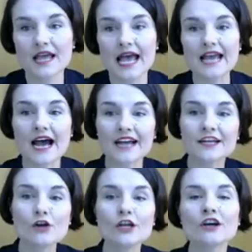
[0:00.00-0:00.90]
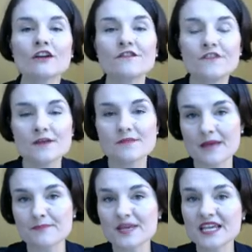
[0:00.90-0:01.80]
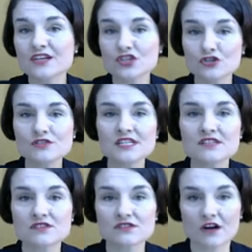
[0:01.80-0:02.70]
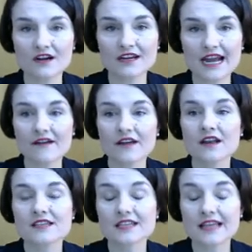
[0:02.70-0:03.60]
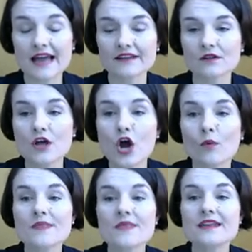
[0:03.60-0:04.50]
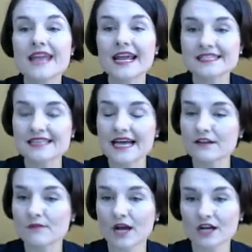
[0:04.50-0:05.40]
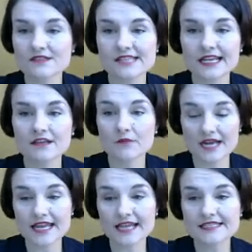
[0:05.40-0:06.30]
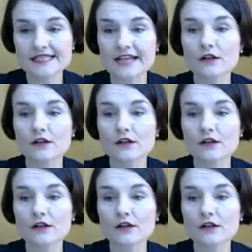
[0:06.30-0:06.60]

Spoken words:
and I can only confirm that being a shooting star carrying candle when the next candle, my next candle,